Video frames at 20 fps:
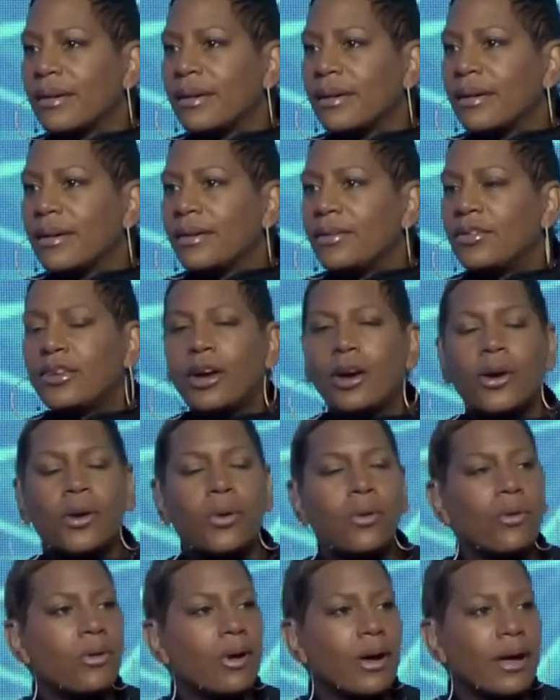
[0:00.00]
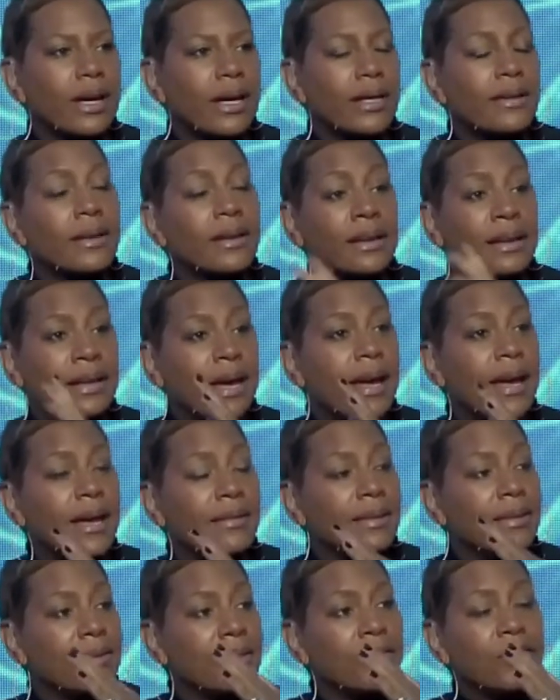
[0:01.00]
So
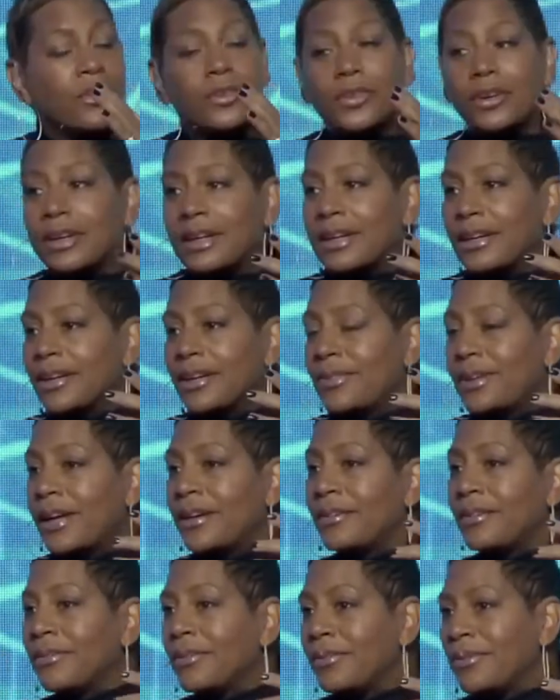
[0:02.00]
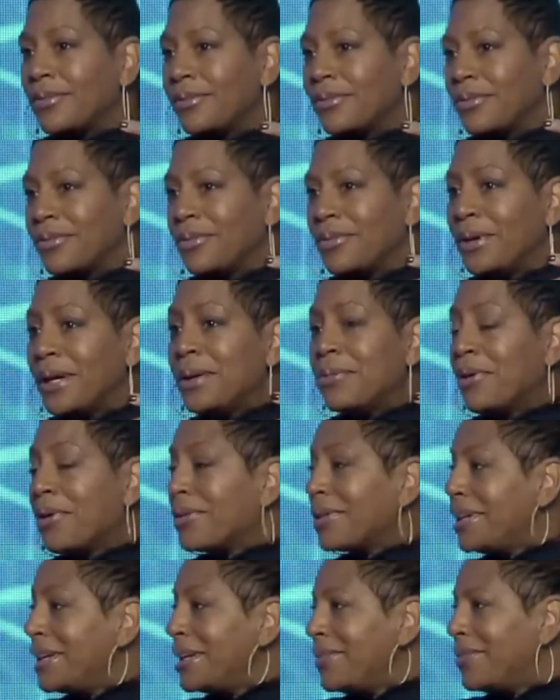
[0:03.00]
again, this is a gift. We
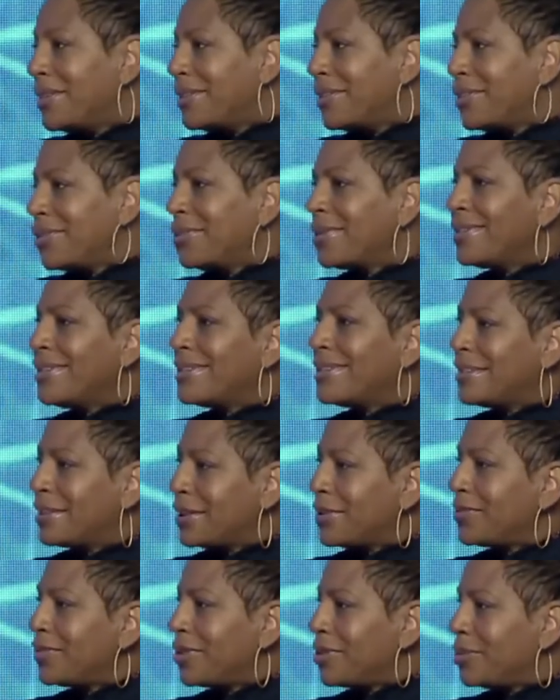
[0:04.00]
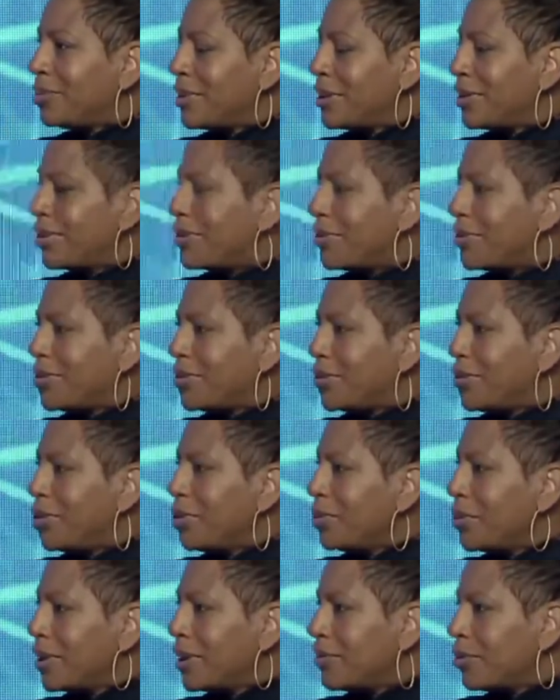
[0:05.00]
weren't even, so this is gifted because you
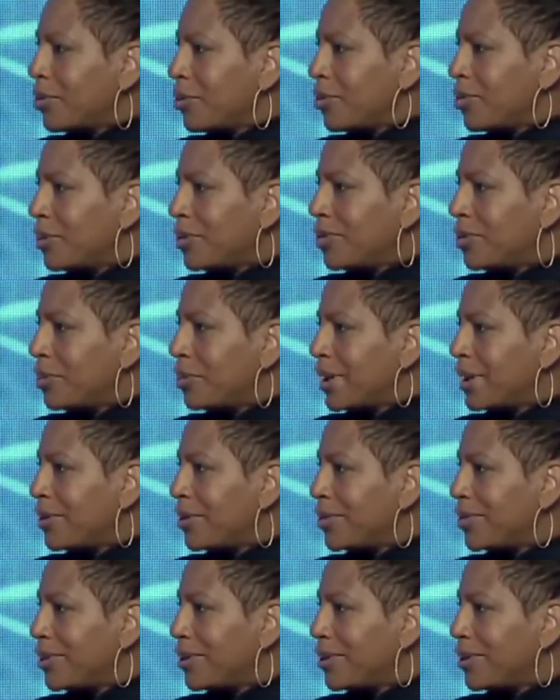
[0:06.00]
weren't even supposed to be doing my interview.